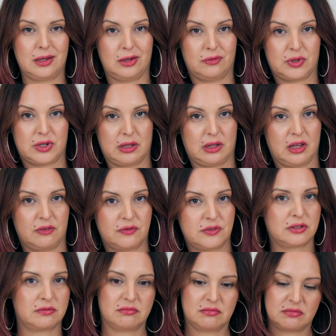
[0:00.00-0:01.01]
even
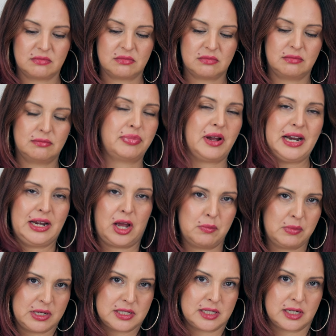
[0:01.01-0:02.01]
lift by not
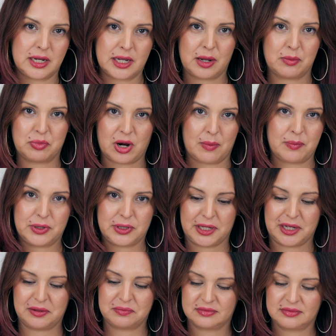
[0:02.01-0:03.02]
mixing it up
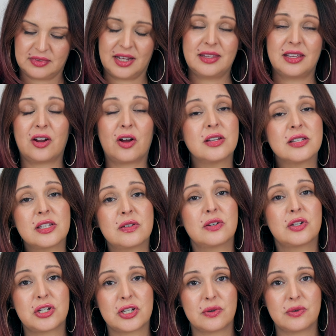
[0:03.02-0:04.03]
properly. And then also
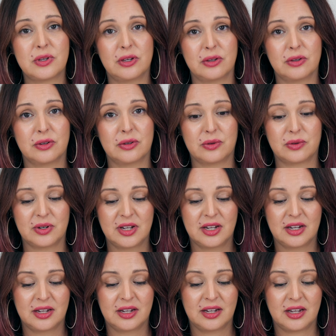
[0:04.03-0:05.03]
to show you
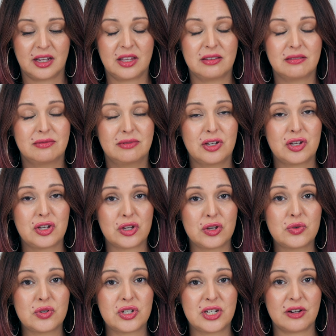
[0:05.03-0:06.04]
the
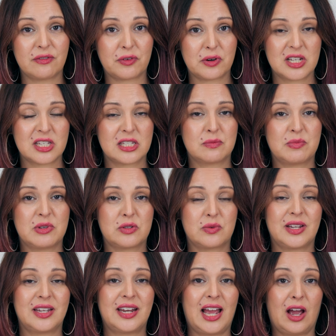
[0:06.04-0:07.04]
huge difference
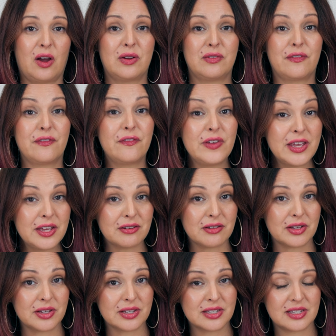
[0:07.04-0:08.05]
between how it
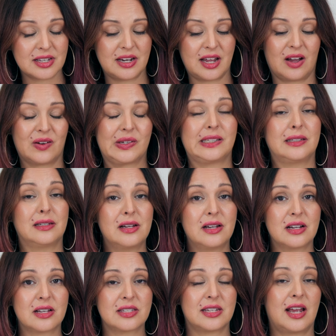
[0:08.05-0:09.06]
feels and how it
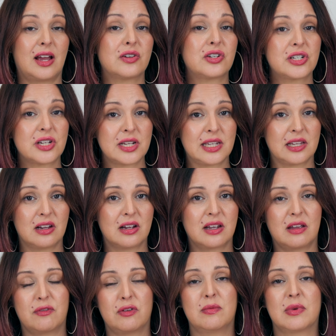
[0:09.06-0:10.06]
looks and how it should look
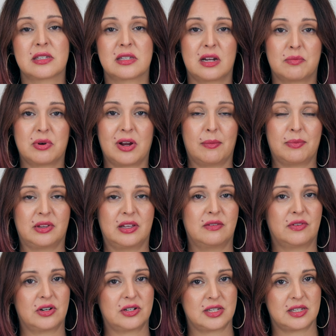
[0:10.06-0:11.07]
if you mix it up properly
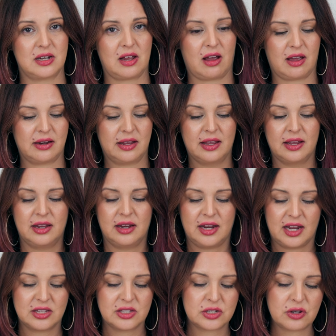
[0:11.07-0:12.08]
versus not.
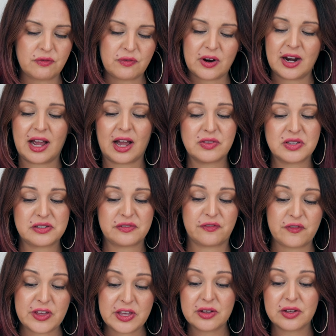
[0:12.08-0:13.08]
And so far how this
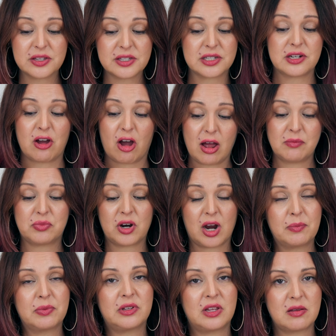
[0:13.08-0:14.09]
feels not
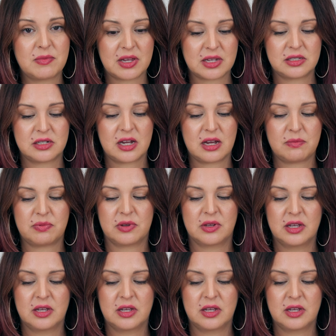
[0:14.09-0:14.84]
properly mixed up,